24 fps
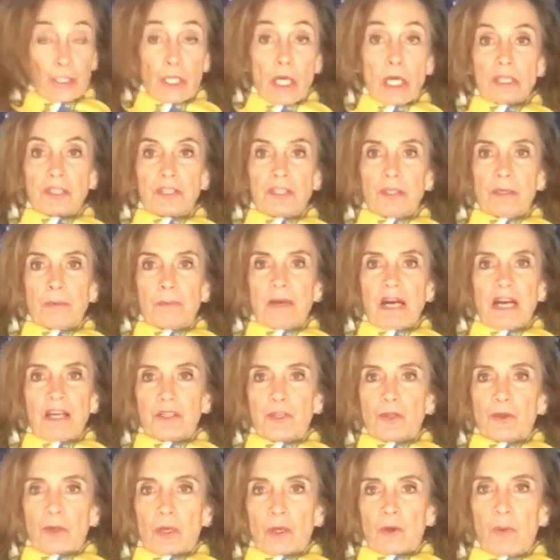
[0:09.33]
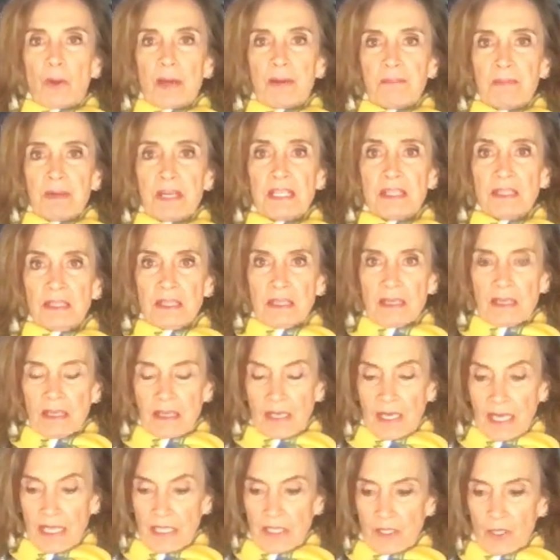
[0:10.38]
talk to you about your equipment.
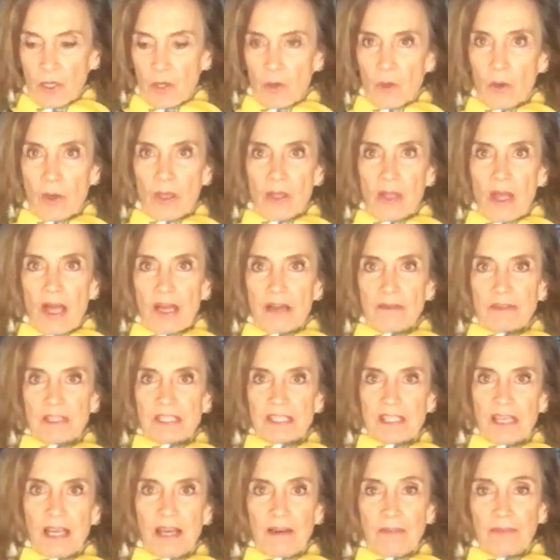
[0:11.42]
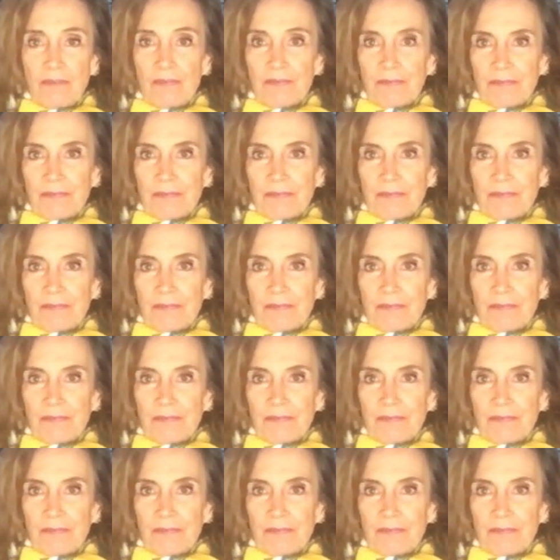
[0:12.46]
I know a lot of us have